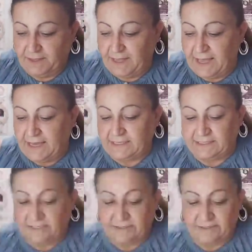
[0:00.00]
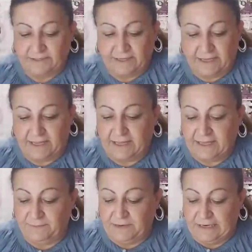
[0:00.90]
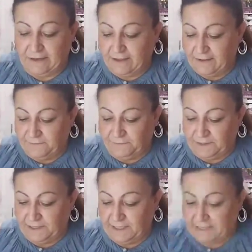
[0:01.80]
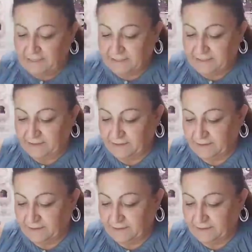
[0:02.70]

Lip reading: Guys, I am in love with this.